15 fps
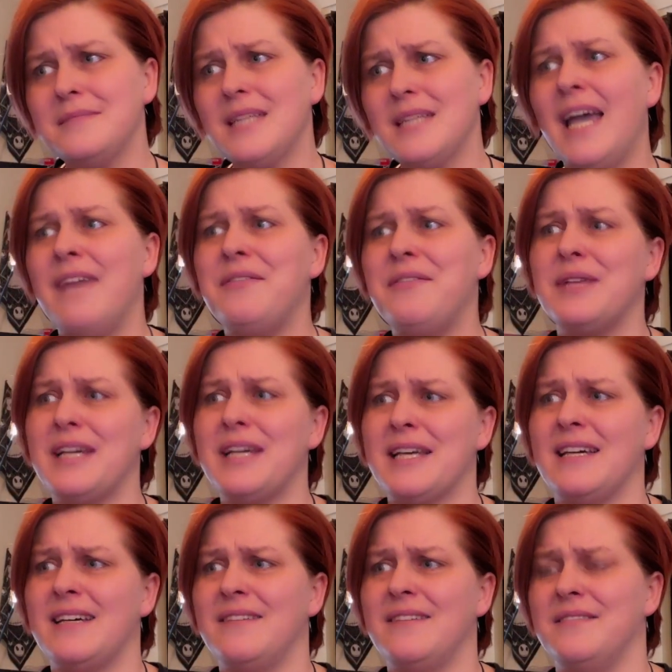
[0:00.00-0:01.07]
If you like
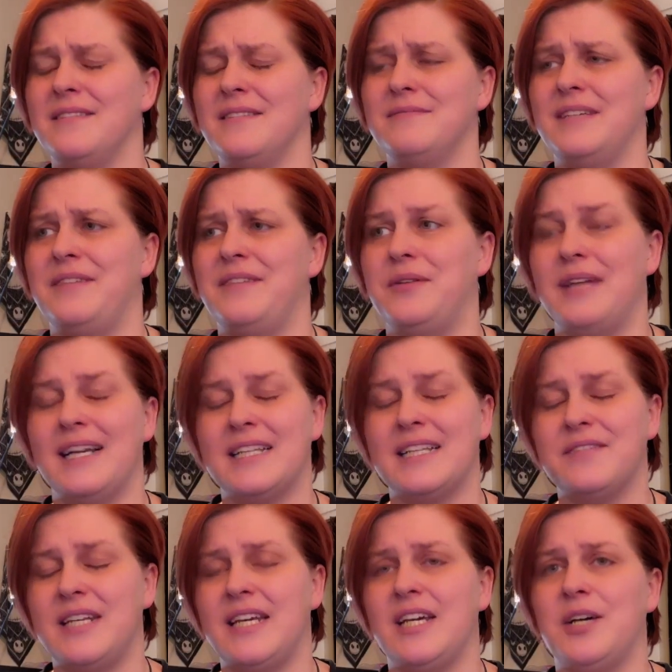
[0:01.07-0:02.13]
the
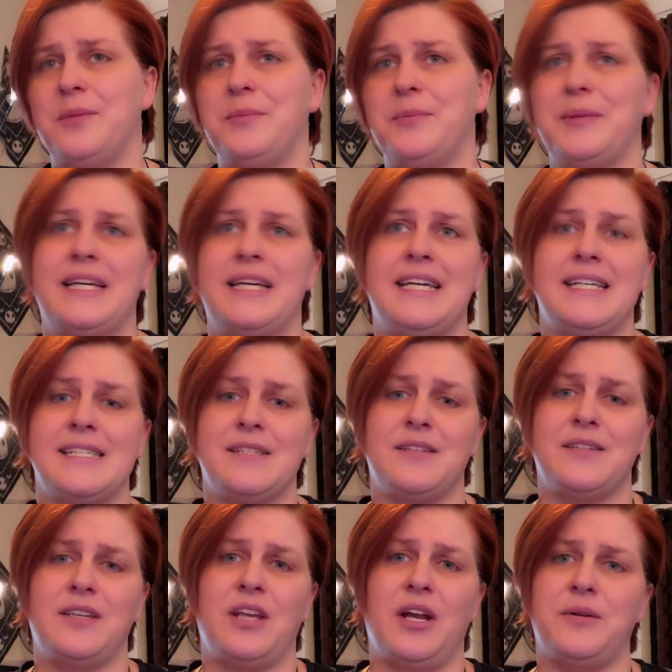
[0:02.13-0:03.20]
video, please,
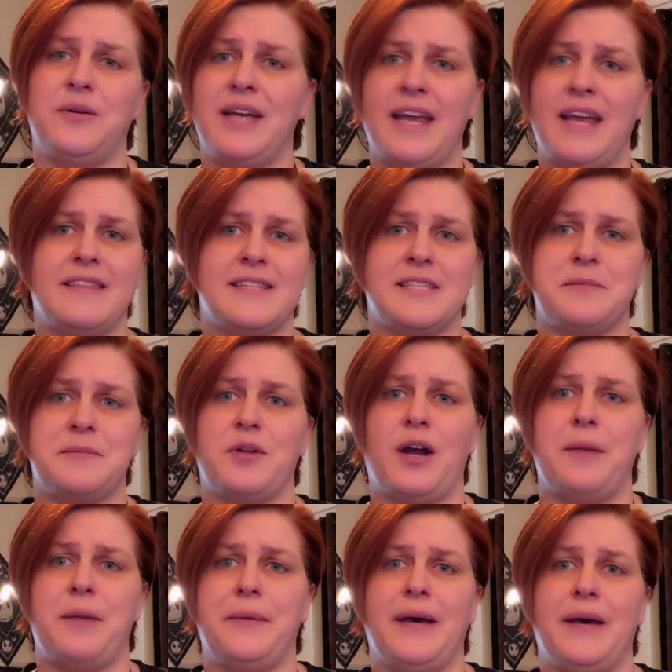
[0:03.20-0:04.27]
hit the
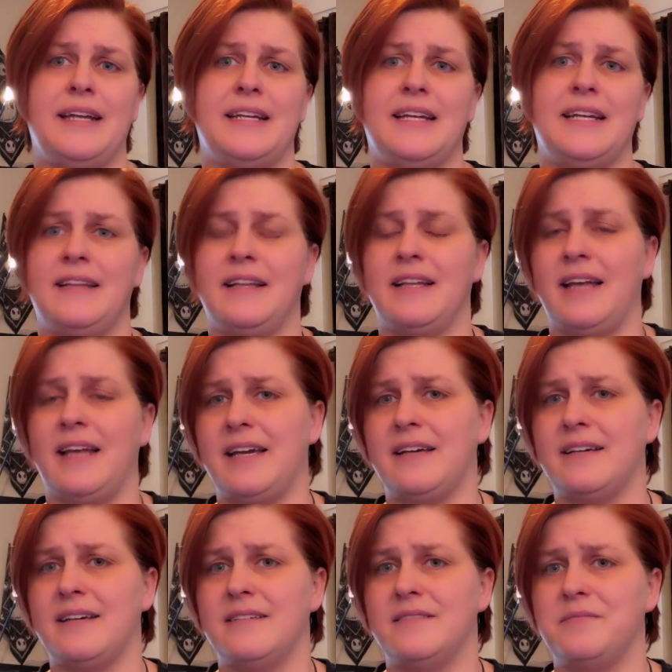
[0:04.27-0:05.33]
subscribe button and the
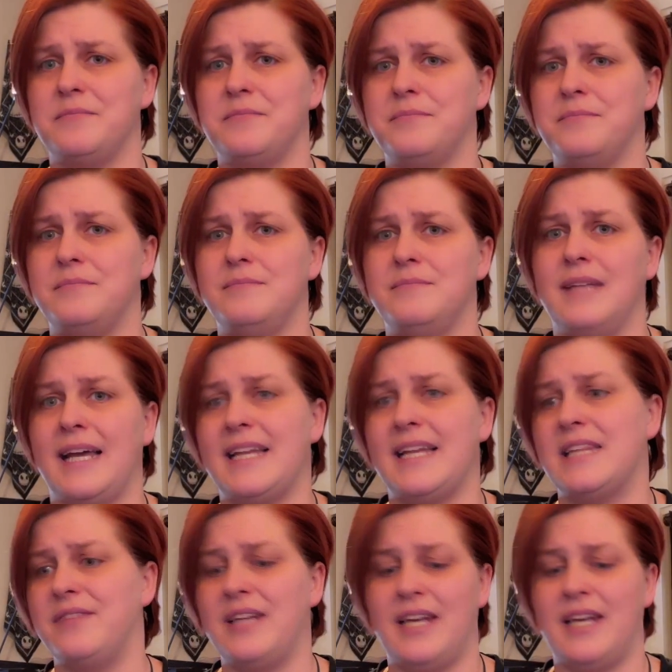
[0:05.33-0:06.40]
like
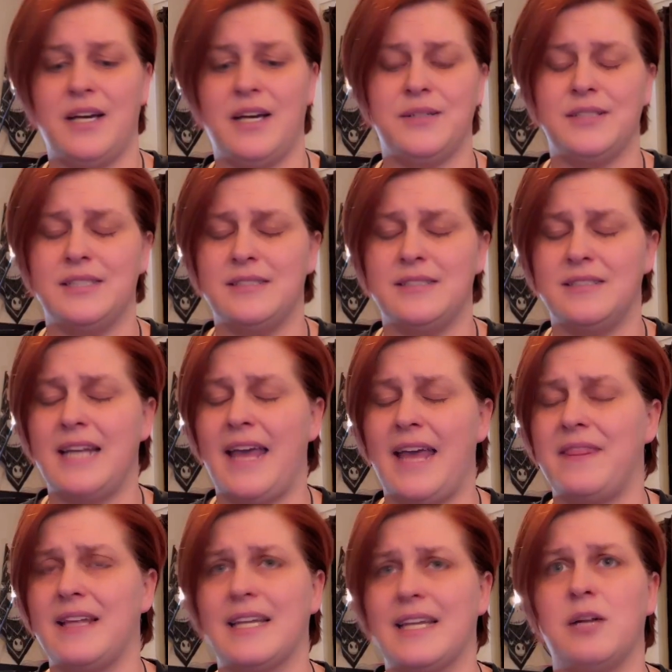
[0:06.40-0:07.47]
the video and
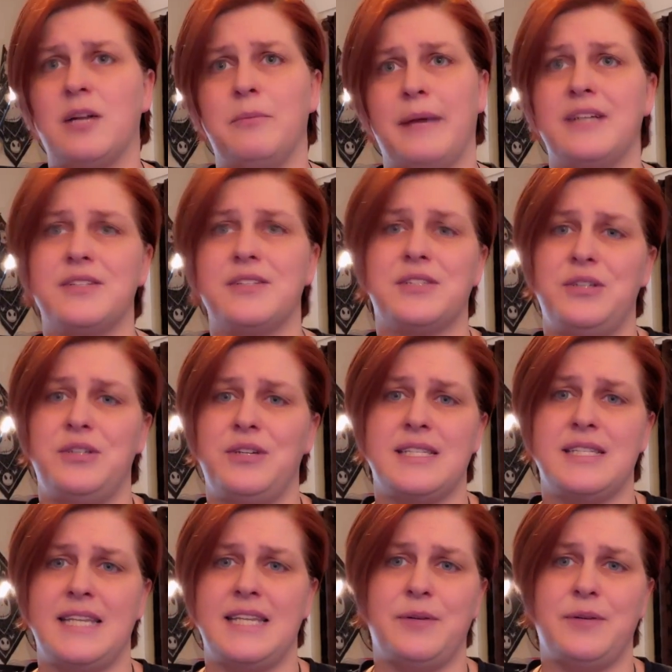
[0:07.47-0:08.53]
hit the little bell so you can
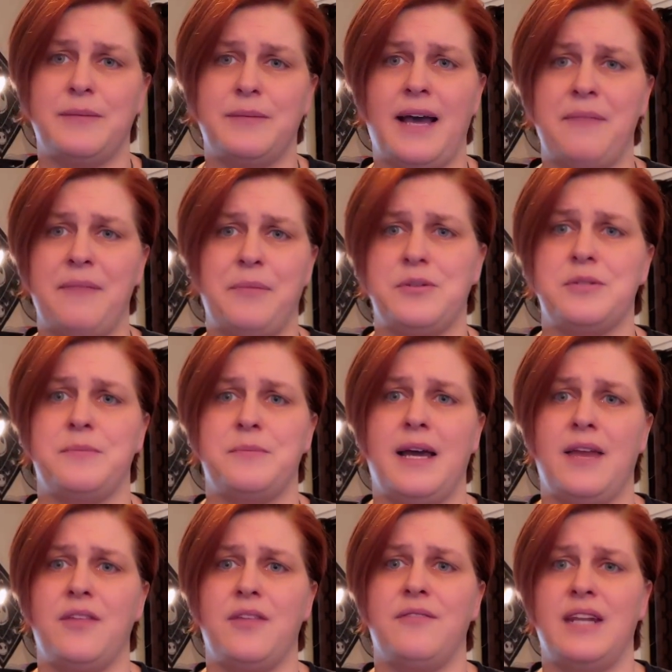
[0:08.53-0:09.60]
see when I post my
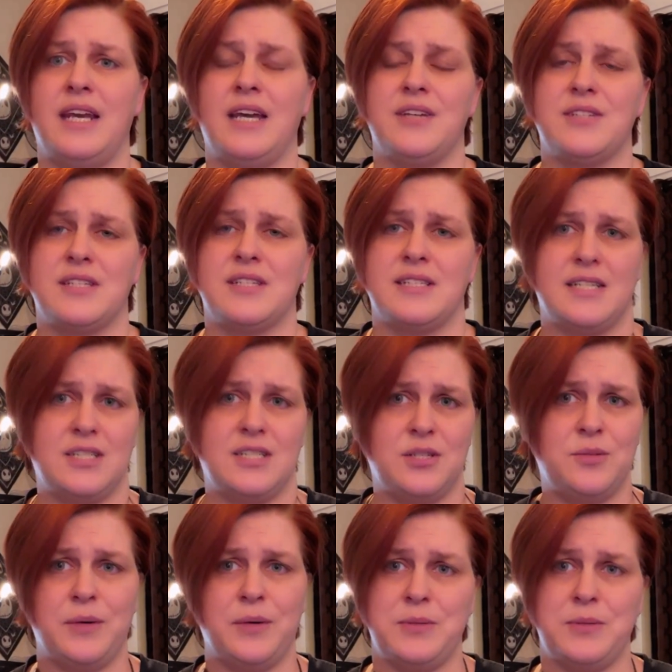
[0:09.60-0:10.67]
other videos, because I do
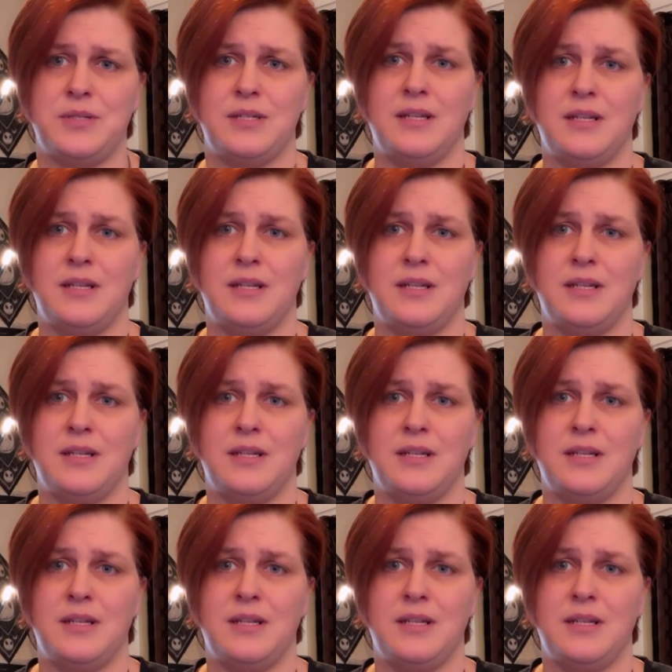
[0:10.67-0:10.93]
post